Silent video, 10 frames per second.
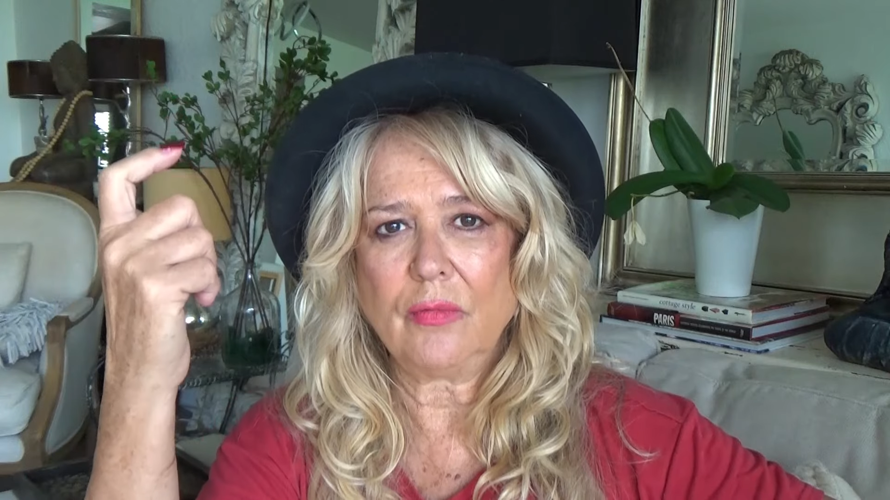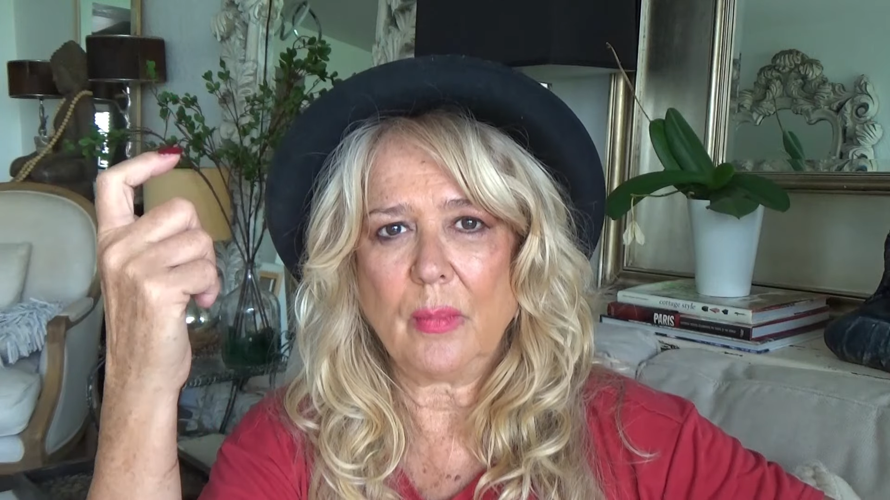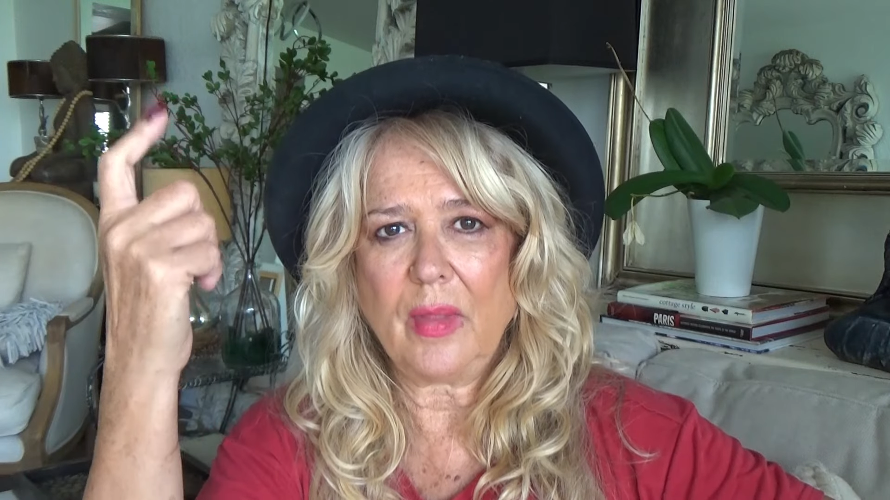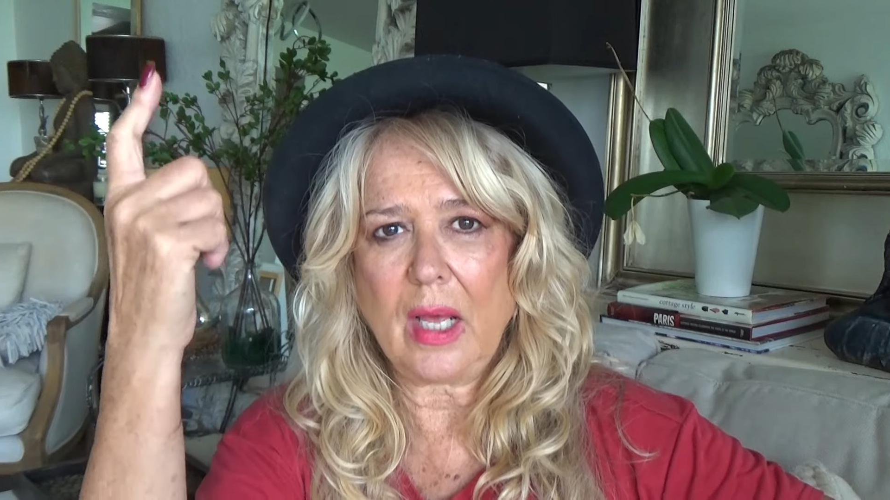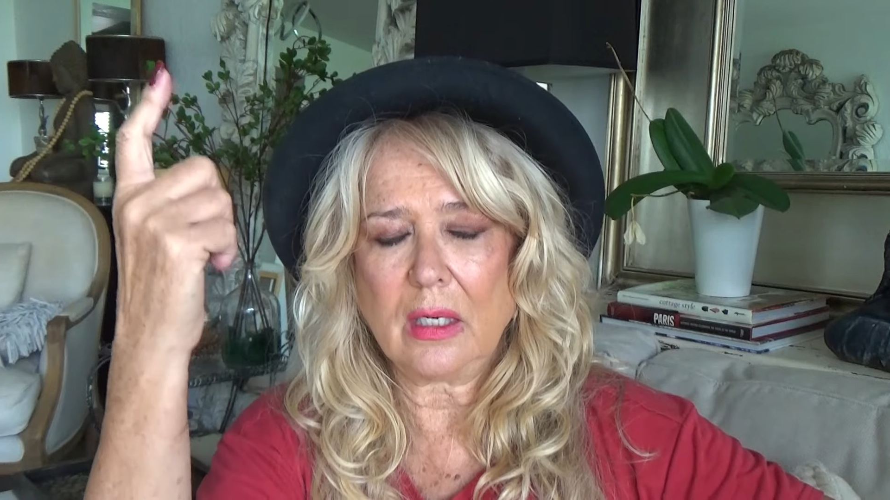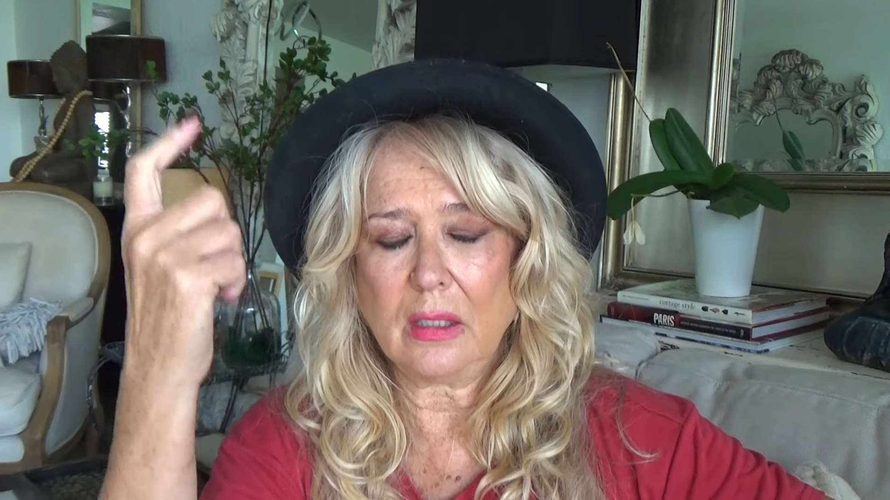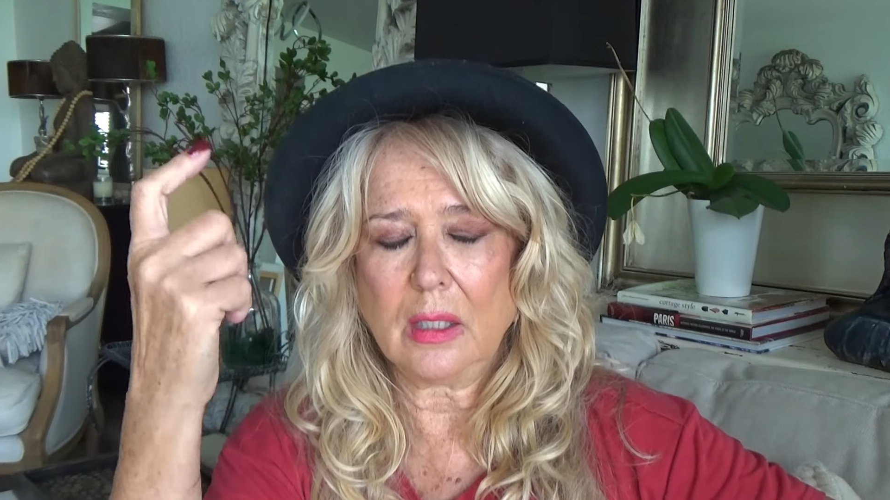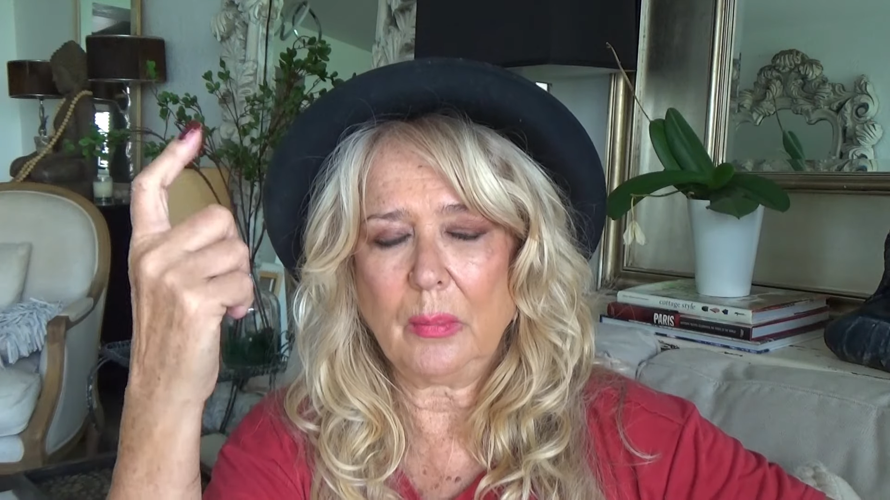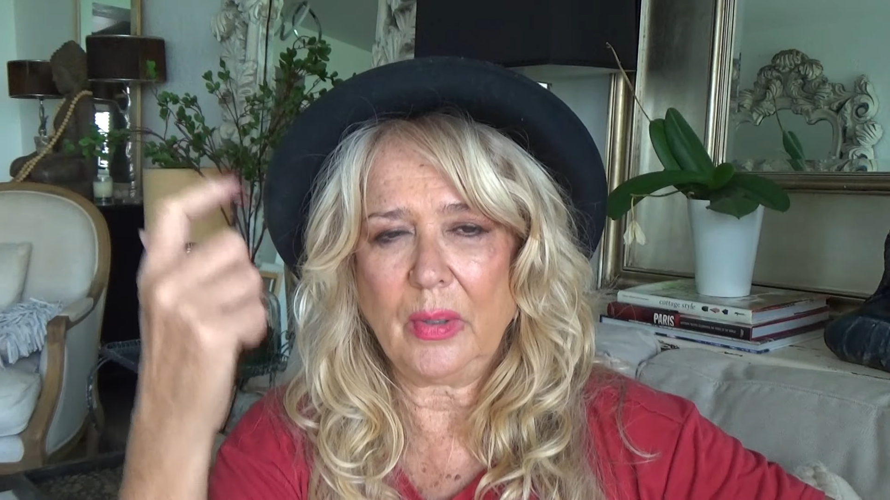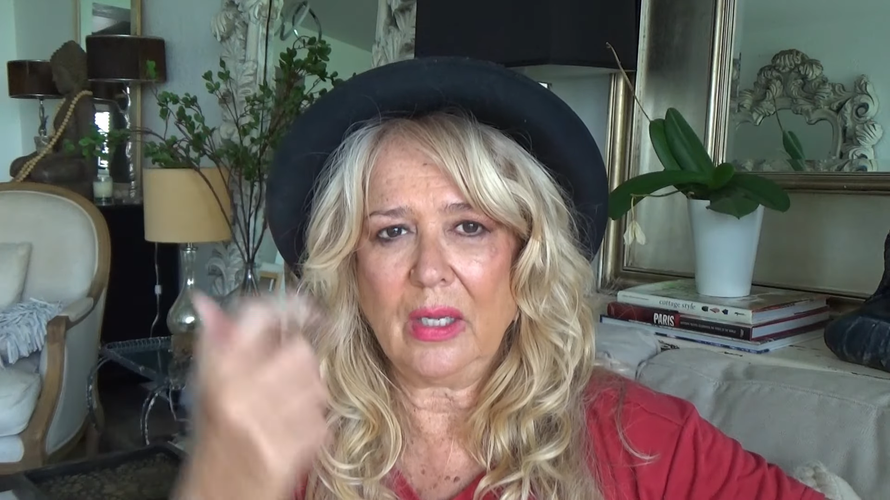from that a
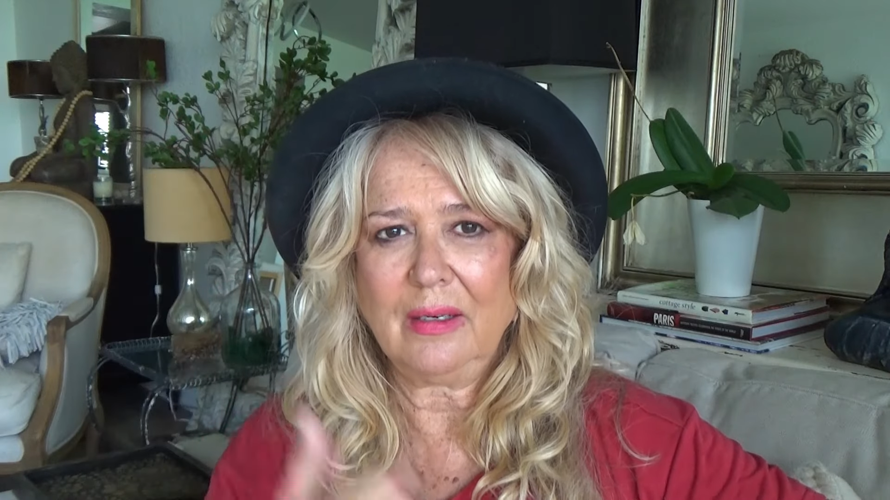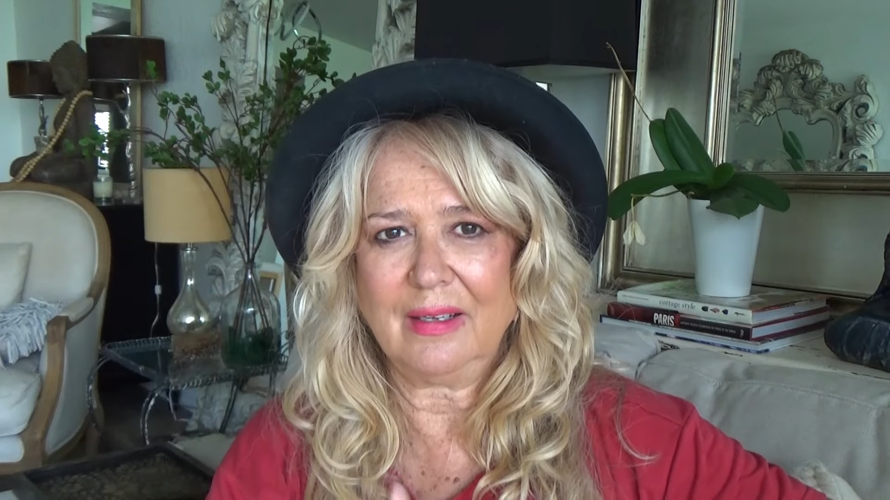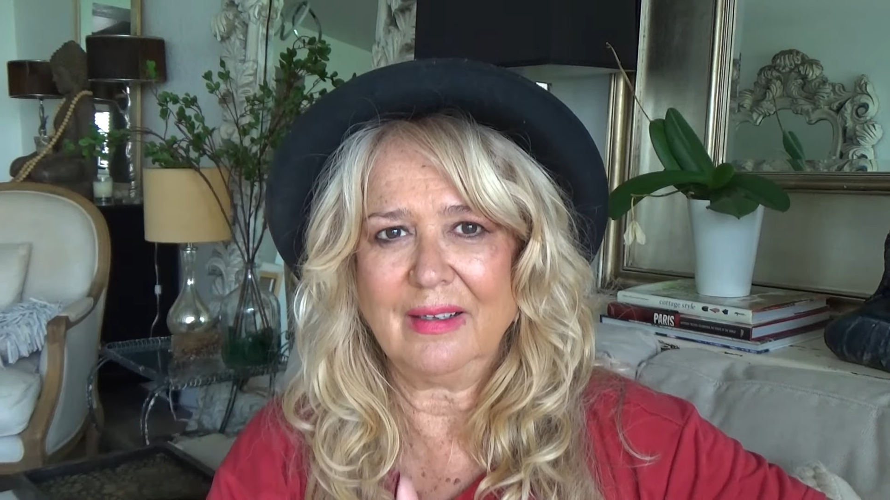little bit,